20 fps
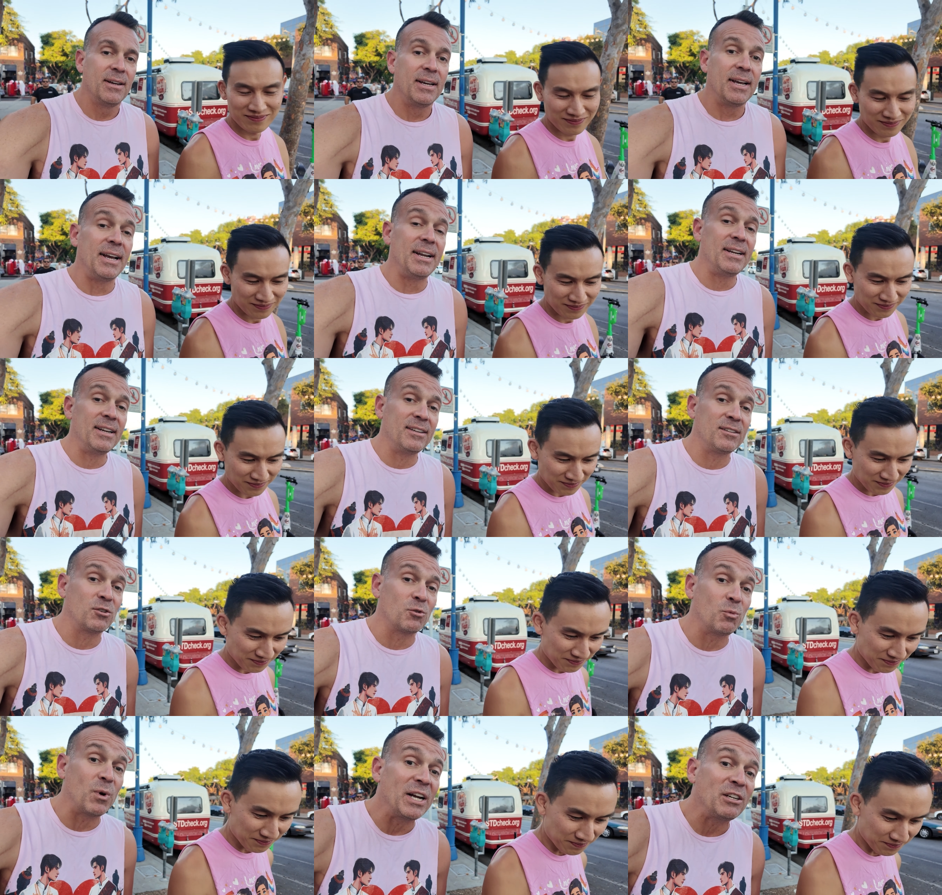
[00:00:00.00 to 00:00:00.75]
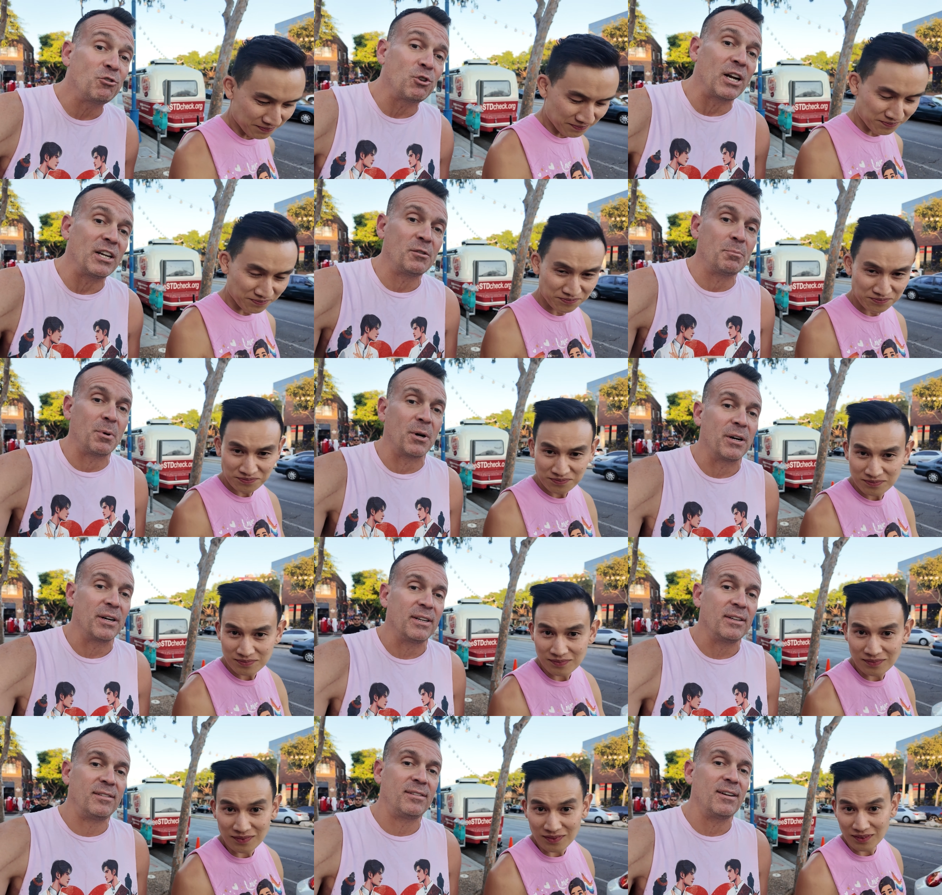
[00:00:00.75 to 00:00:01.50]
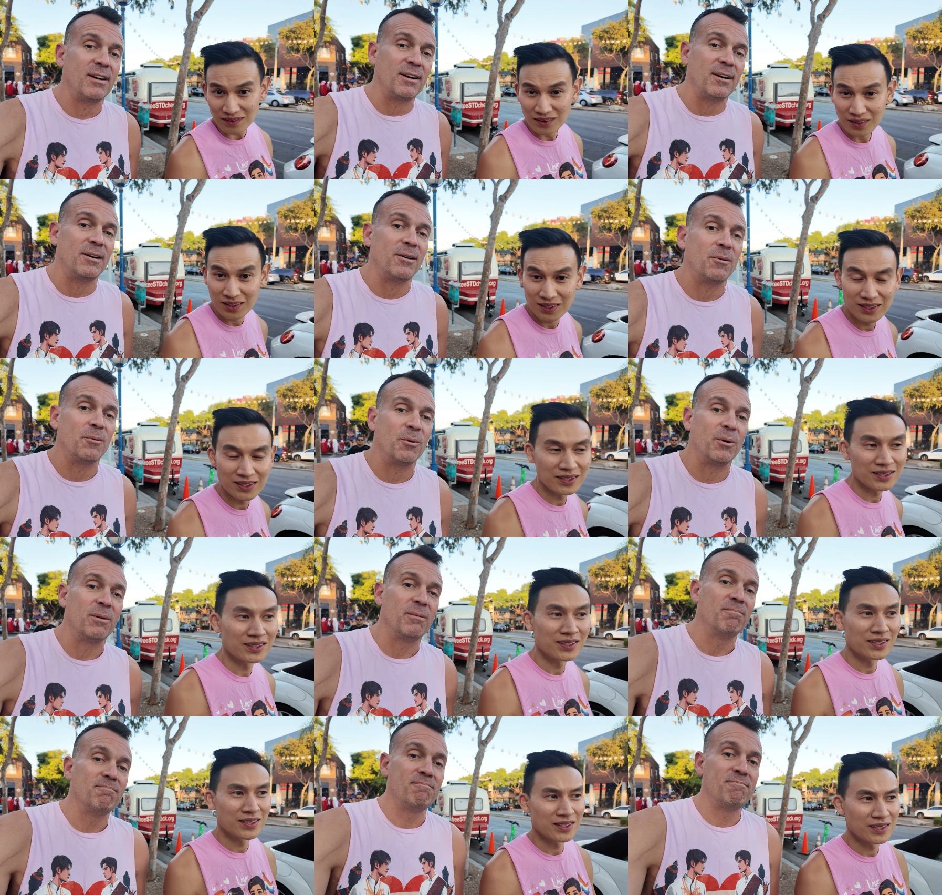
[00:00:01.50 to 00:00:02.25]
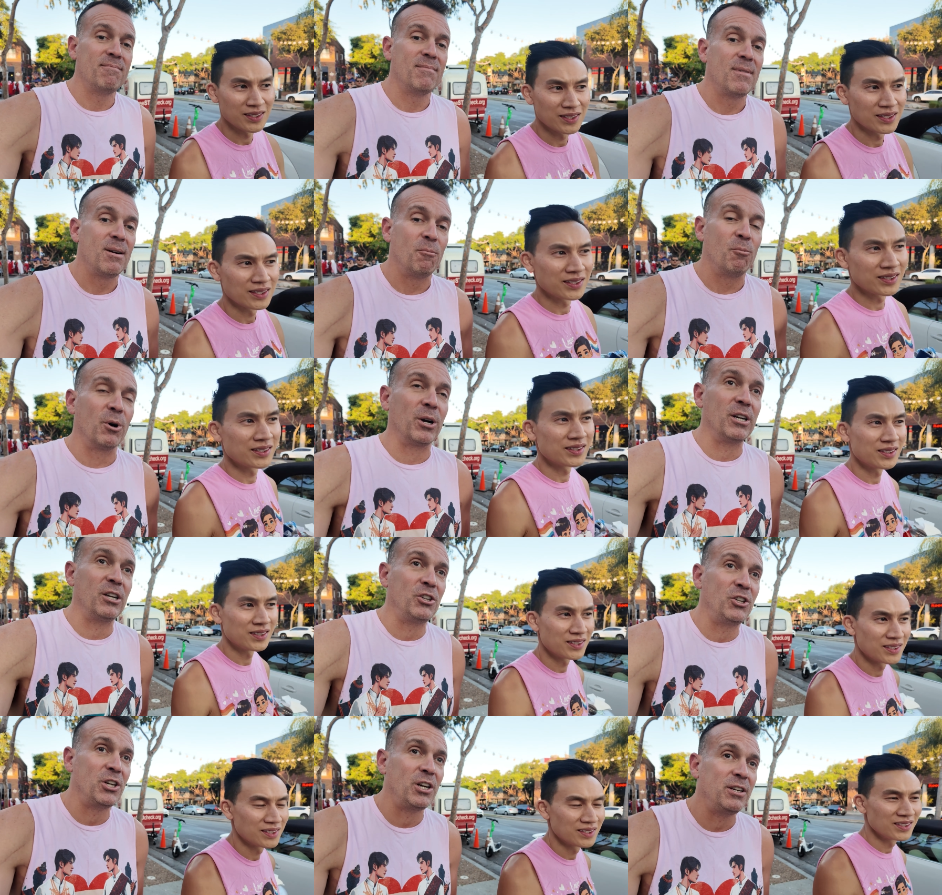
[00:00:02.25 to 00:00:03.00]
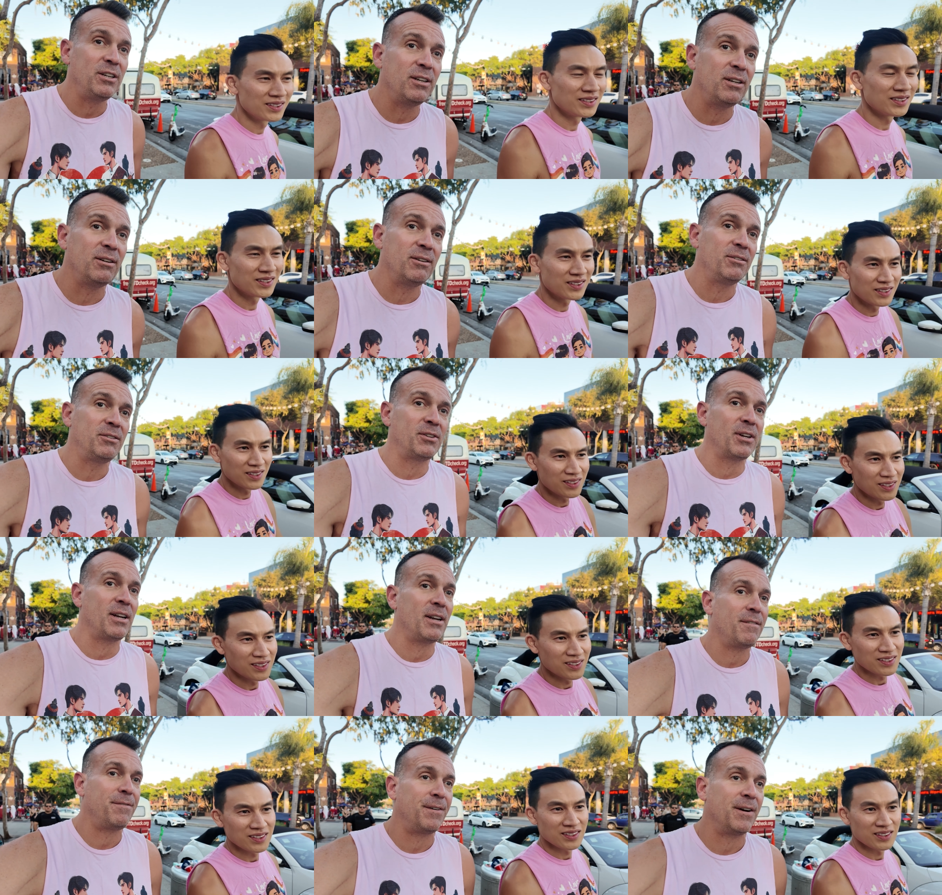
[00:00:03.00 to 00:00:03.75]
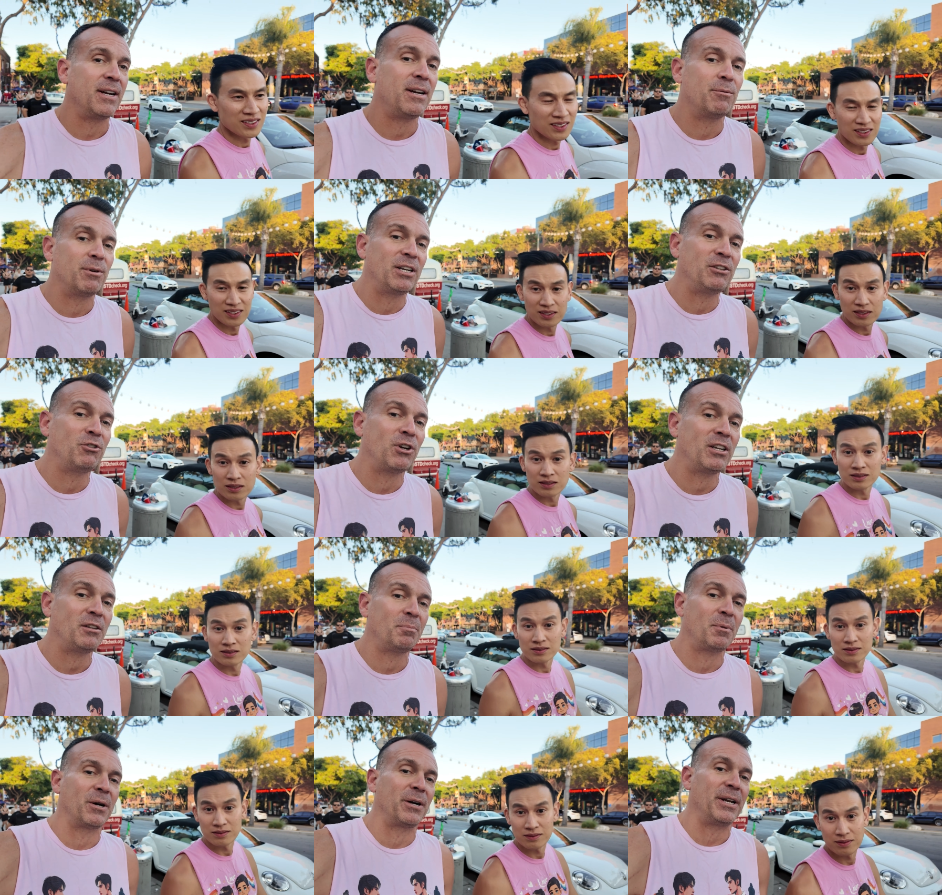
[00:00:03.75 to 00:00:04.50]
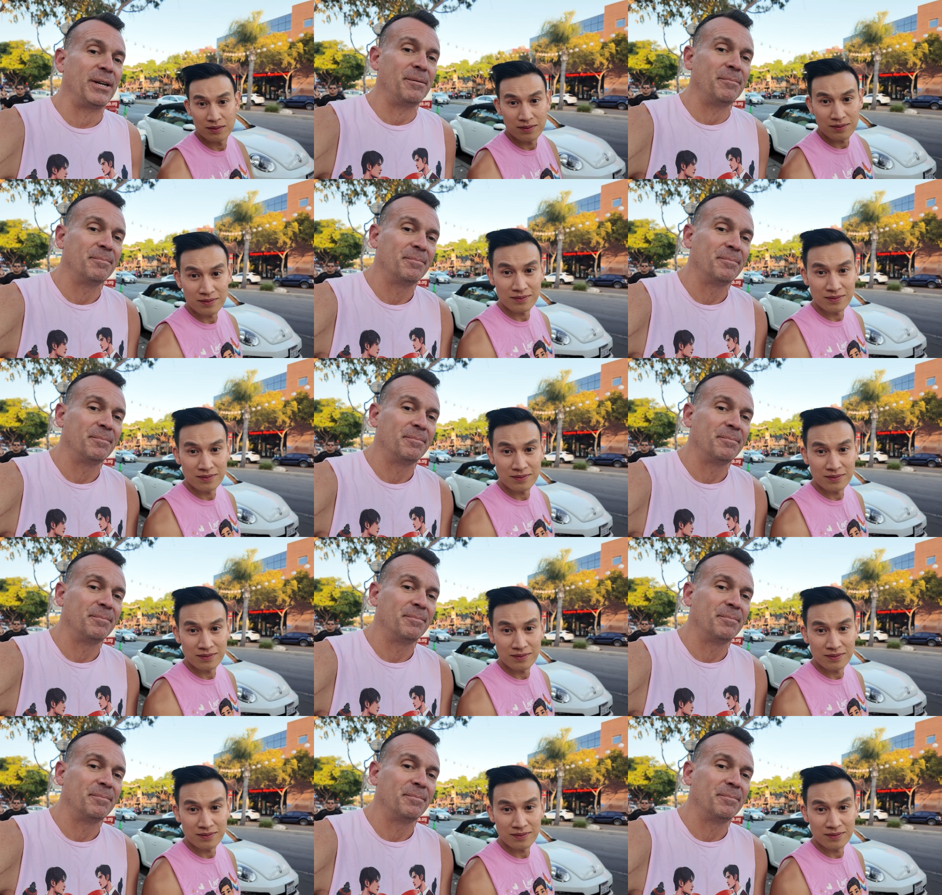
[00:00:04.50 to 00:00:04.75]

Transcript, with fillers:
Speaker 1: it is red dress party. So we're gonna show you Sunday Funday red dress party.